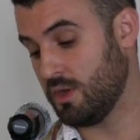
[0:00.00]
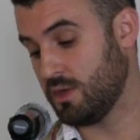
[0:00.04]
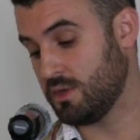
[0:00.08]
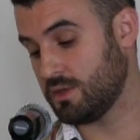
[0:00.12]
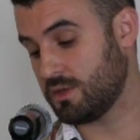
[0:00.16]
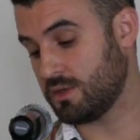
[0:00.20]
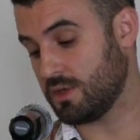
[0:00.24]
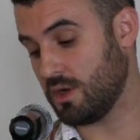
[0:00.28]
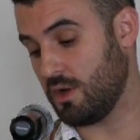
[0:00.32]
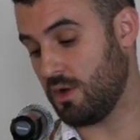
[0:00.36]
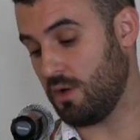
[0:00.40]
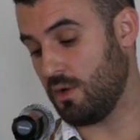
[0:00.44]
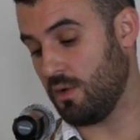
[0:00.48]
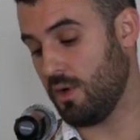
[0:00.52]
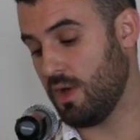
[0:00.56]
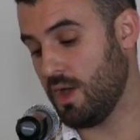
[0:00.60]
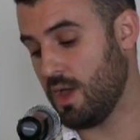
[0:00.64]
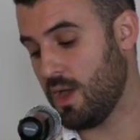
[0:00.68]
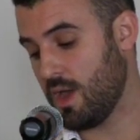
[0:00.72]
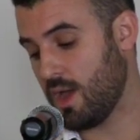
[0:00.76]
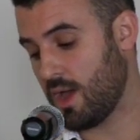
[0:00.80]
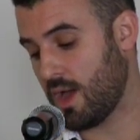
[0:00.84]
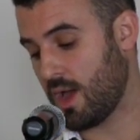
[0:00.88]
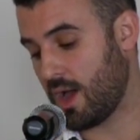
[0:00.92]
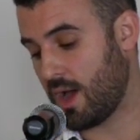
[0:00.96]
So
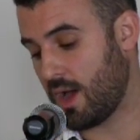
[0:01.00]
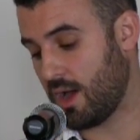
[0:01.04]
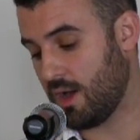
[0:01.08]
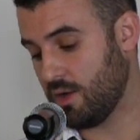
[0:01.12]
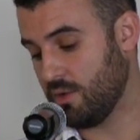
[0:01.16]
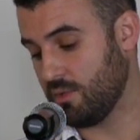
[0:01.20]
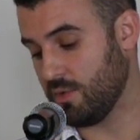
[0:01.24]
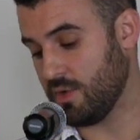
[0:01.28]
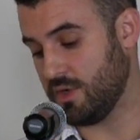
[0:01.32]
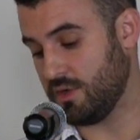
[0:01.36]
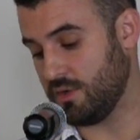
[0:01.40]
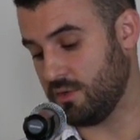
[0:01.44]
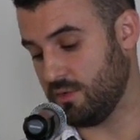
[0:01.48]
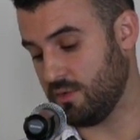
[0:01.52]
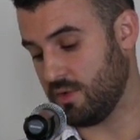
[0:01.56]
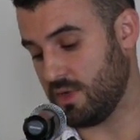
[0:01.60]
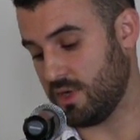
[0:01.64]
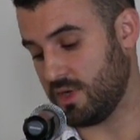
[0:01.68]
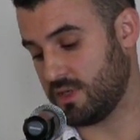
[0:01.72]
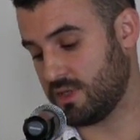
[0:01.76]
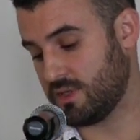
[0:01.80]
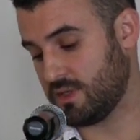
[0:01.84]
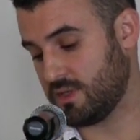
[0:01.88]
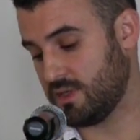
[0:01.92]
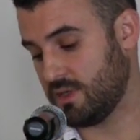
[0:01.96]
how do we do
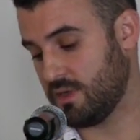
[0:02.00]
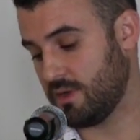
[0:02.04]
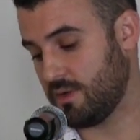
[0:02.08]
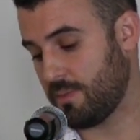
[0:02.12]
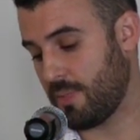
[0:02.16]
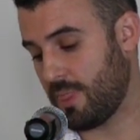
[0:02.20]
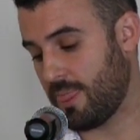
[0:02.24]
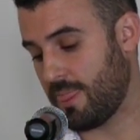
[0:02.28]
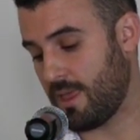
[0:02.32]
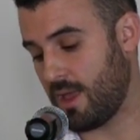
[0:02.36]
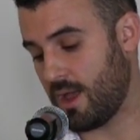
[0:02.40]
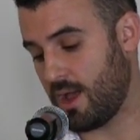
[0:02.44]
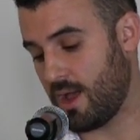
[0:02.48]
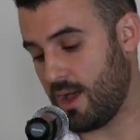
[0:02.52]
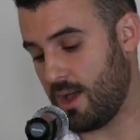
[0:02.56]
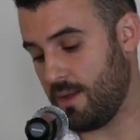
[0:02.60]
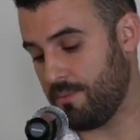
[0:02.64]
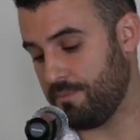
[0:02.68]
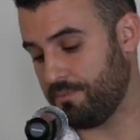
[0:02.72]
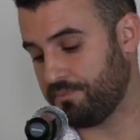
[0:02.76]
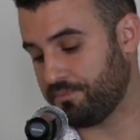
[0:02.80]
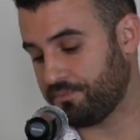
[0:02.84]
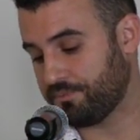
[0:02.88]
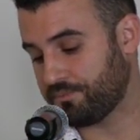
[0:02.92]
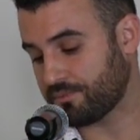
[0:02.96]
this?
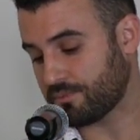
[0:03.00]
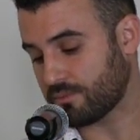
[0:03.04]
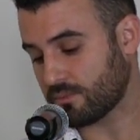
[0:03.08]
Um,